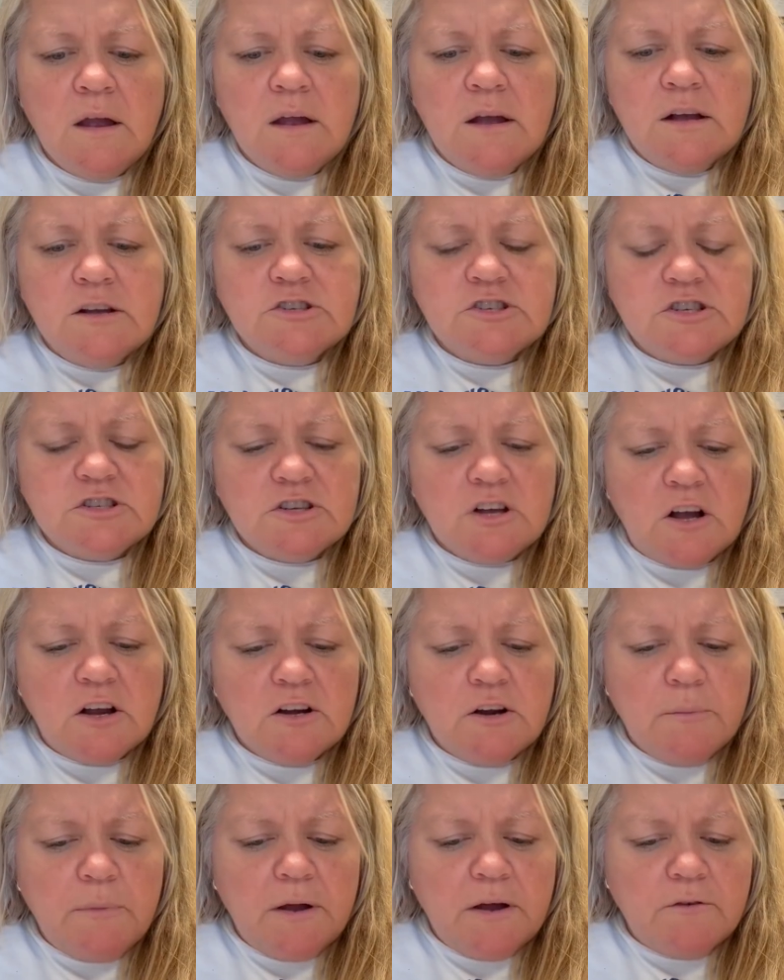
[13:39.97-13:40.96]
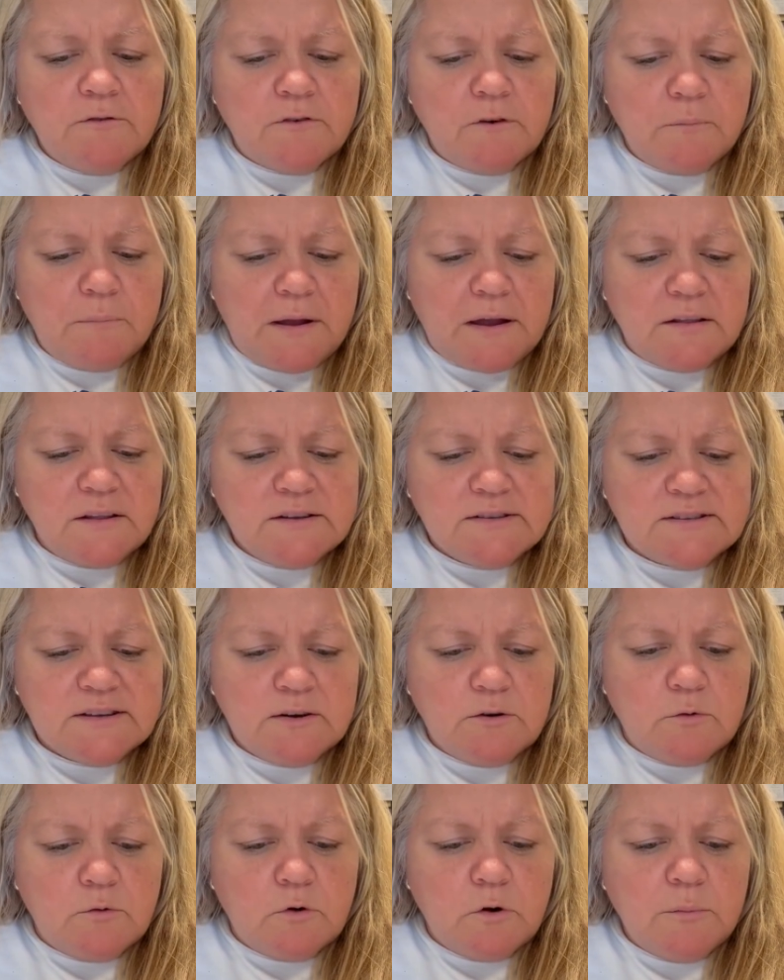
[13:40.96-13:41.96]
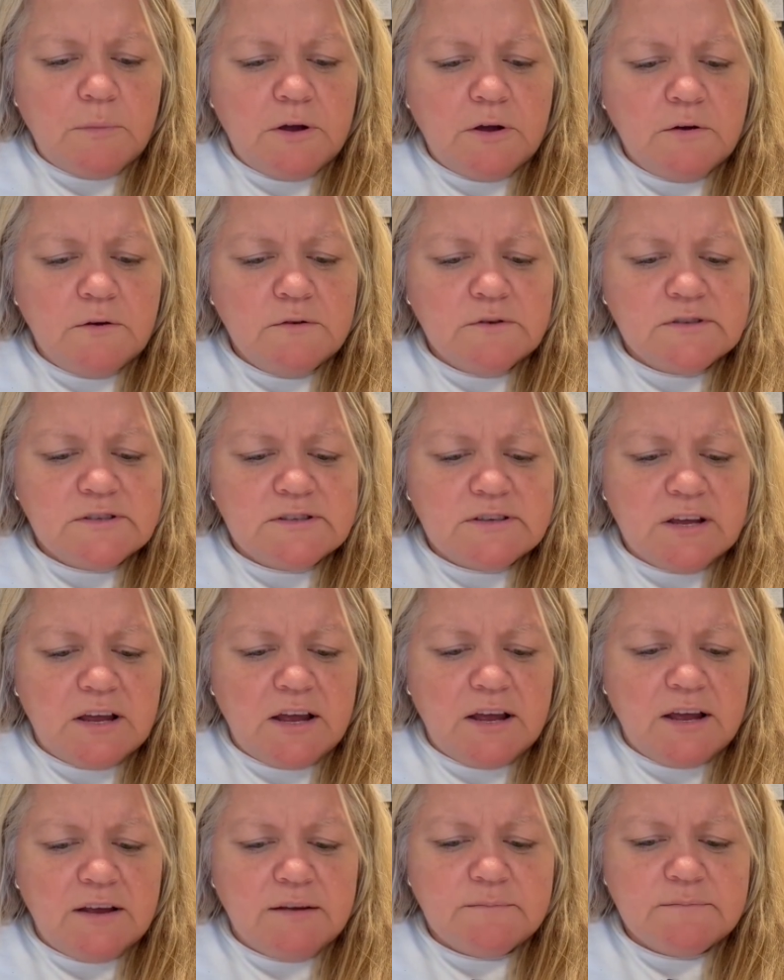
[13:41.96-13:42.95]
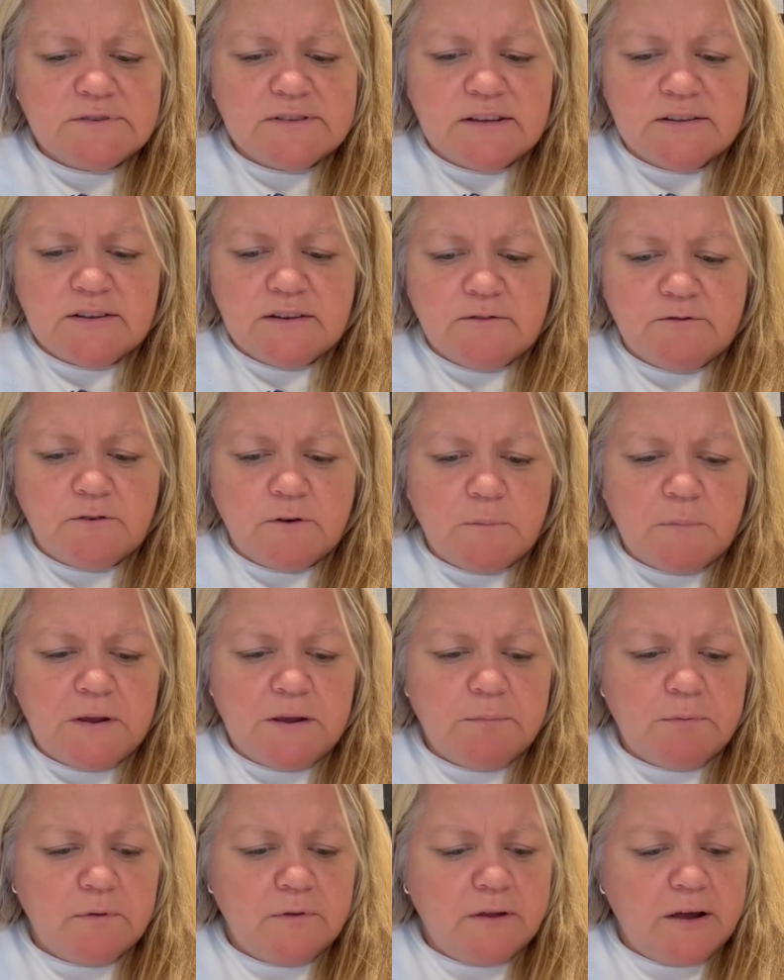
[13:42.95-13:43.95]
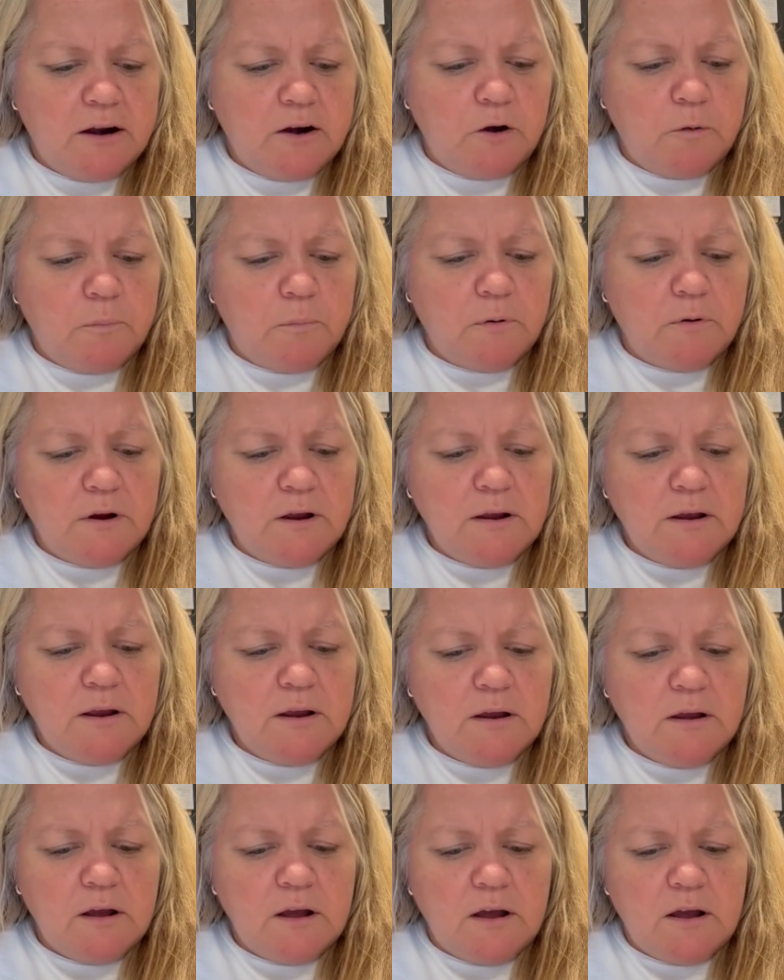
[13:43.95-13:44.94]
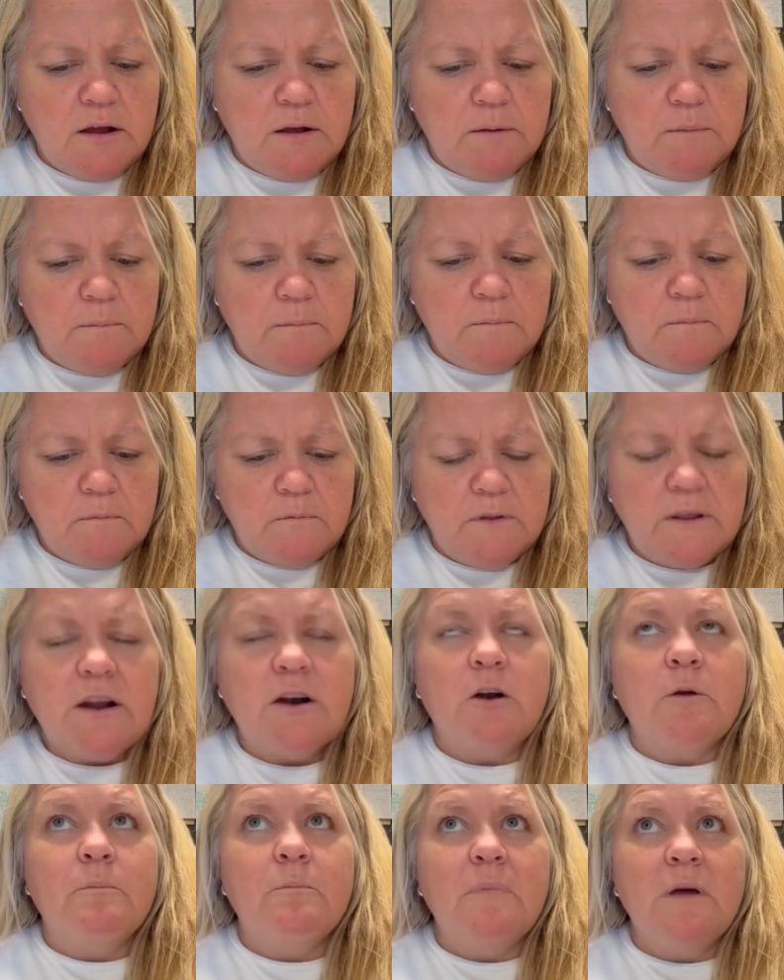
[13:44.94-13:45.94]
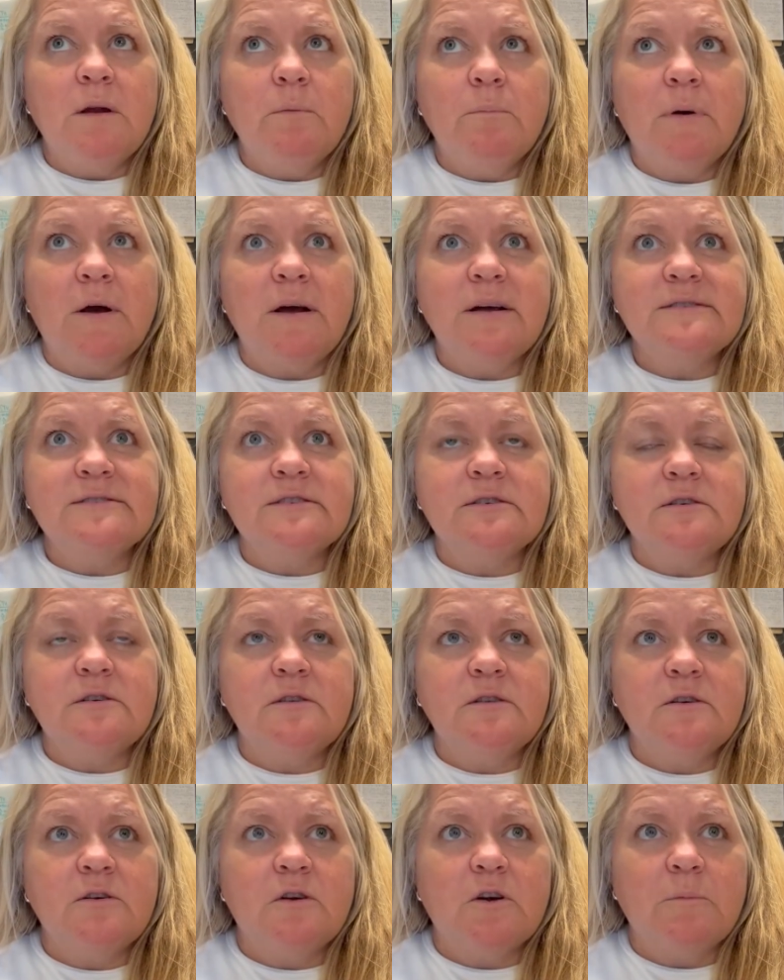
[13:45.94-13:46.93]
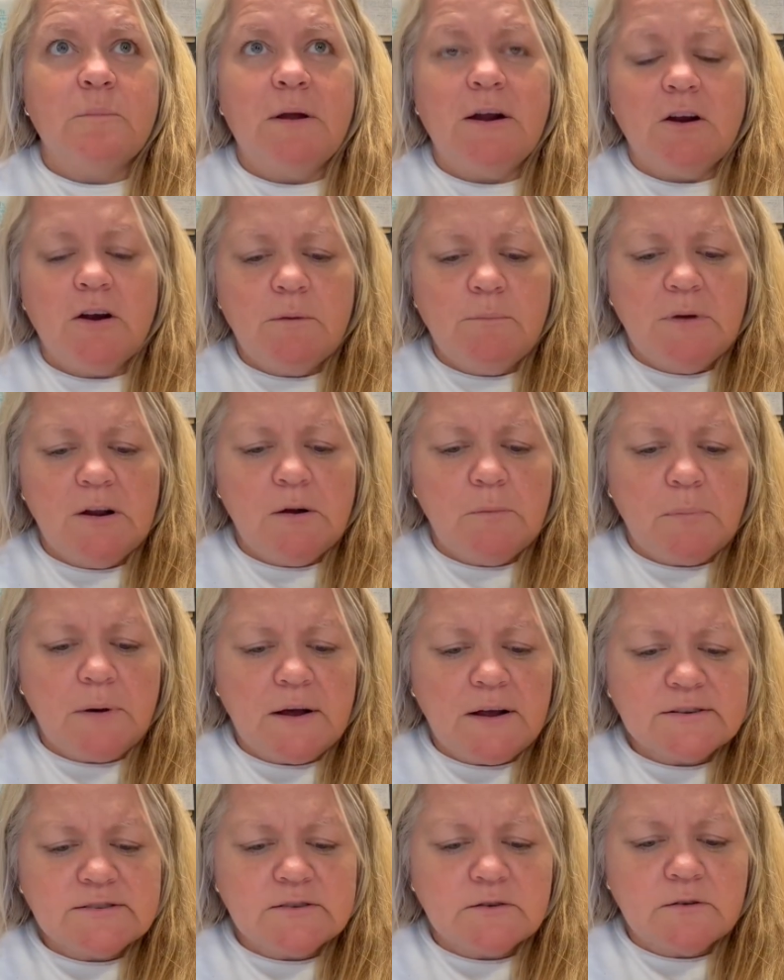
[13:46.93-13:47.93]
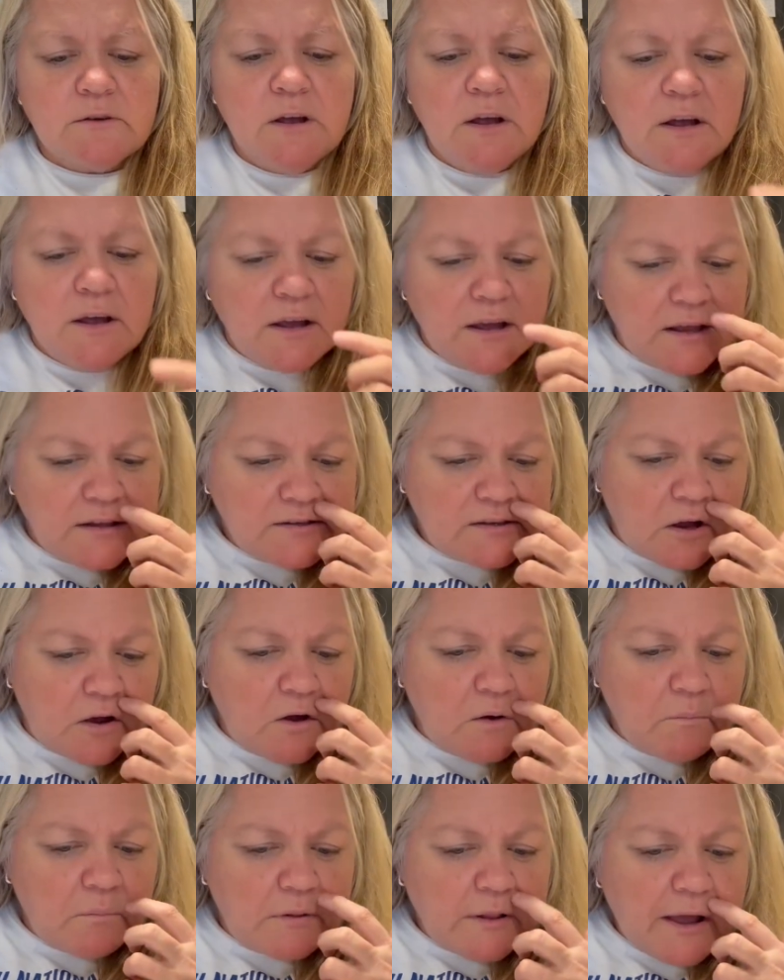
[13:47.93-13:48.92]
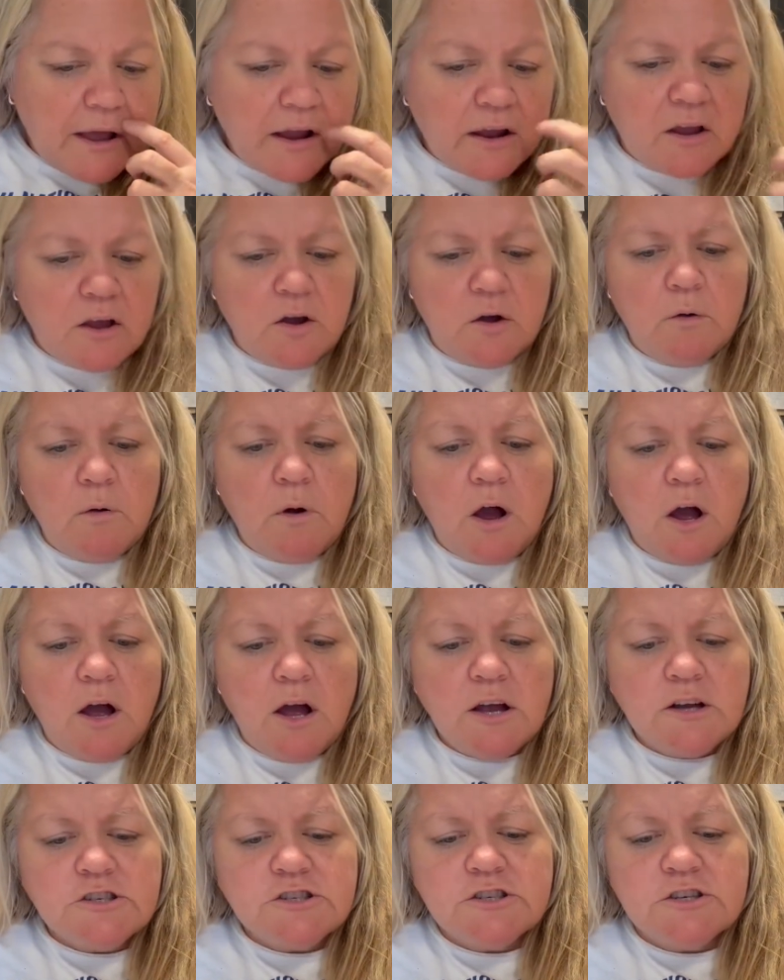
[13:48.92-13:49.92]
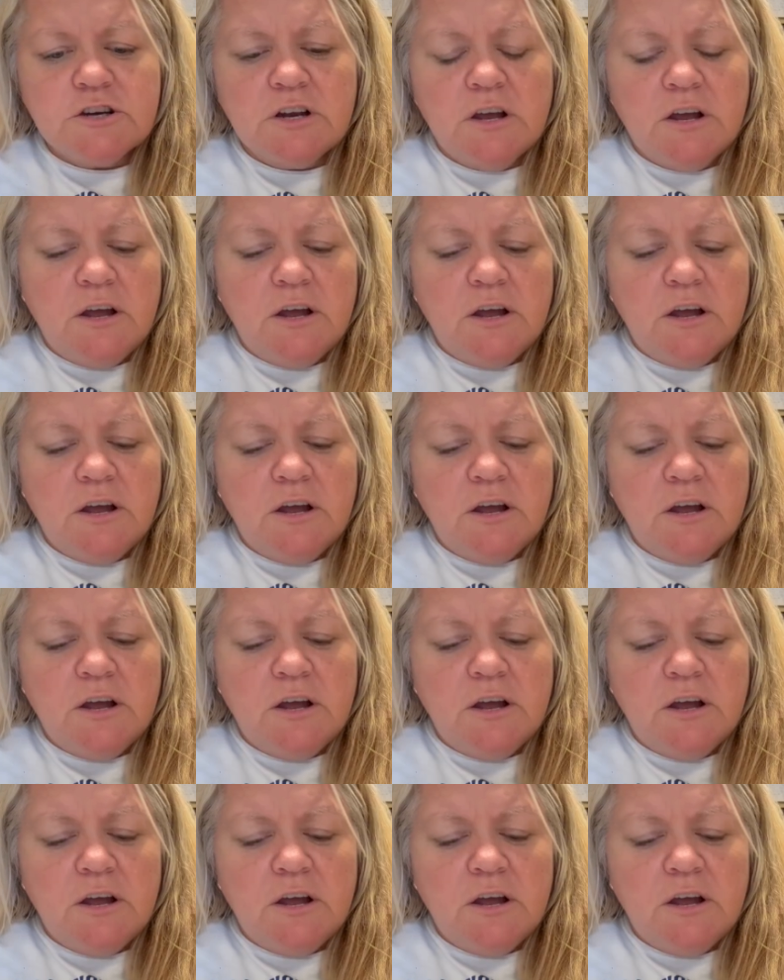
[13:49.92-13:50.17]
She talked about for balancing hormones, something for people that are that are menopausal or perimenopausal. It's called black cohosh.